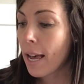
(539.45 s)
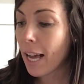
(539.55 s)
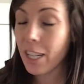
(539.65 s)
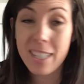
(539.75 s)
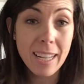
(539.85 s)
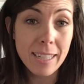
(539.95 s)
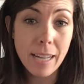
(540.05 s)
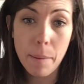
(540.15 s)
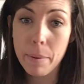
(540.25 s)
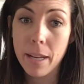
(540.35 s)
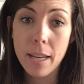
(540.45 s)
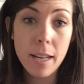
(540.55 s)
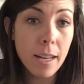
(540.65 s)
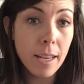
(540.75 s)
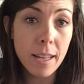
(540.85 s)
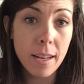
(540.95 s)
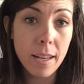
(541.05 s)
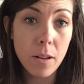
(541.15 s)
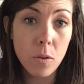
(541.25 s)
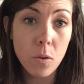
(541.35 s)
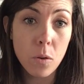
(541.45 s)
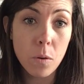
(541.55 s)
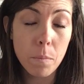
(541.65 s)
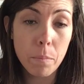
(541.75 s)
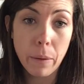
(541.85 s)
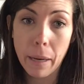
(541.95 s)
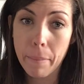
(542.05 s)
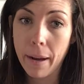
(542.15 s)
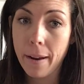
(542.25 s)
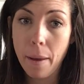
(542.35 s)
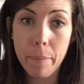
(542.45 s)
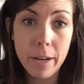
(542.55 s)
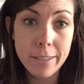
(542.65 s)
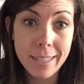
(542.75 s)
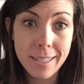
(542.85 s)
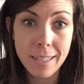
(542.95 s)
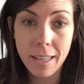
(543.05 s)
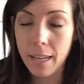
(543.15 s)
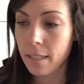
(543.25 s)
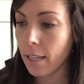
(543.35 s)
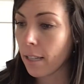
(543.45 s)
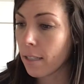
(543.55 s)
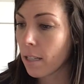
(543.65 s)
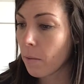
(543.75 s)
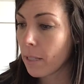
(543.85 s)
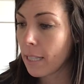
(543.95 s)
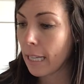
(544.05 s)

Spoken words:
I just kind of type it in and it'll bring it back up, and I just select it. And so it's